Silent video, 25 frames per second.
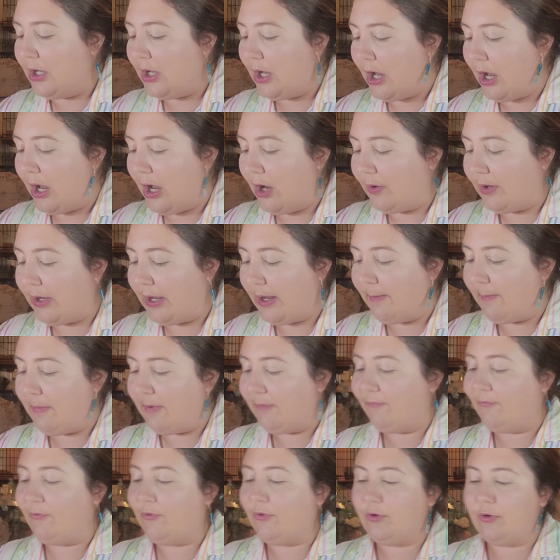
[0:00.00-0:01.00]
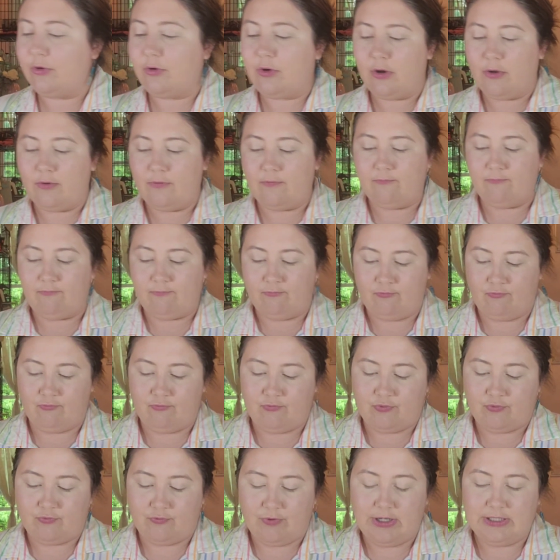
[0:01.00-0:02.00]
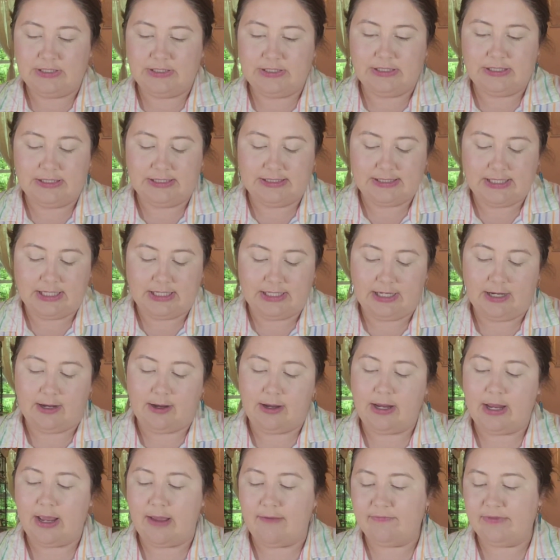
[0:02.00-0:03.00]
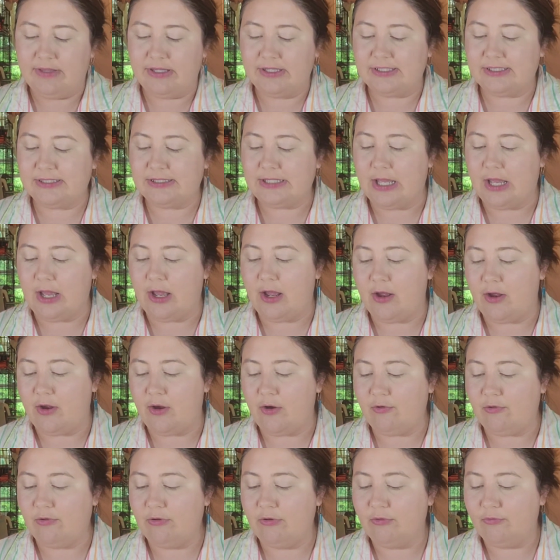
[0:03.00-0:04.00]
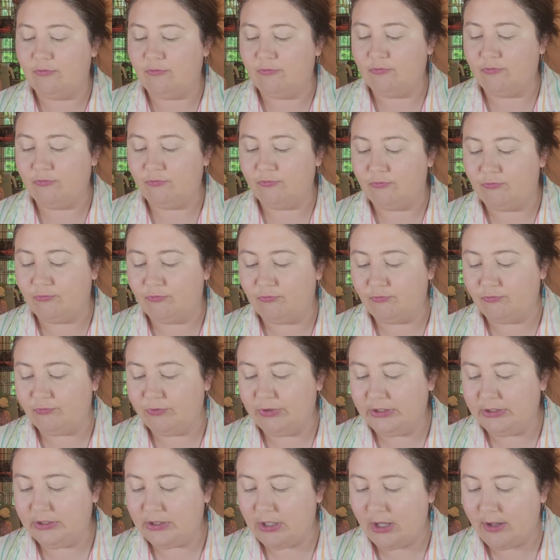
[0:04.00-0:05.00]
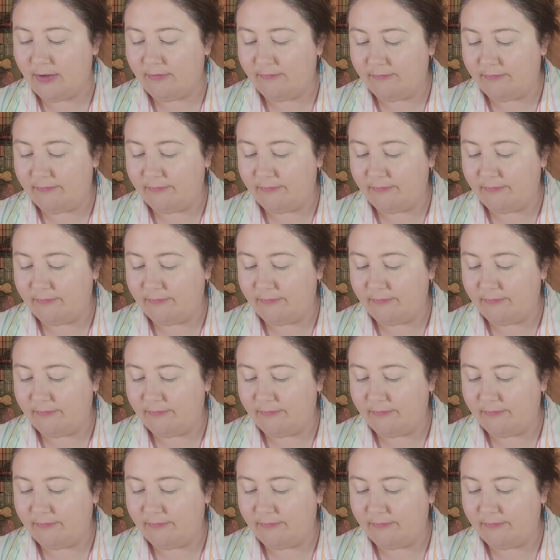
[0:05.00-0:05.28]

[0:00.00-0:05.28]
Okay, but for the rest of the setting, I have this Relove